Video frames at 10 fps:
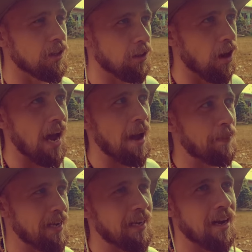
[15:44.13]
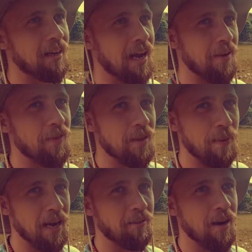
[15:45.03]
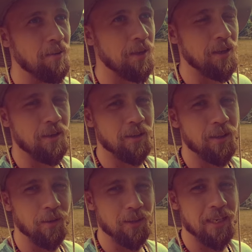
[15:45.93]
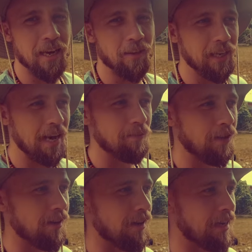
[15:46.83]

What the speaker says: a lot happening in our life in the background that you just don't see on the camera,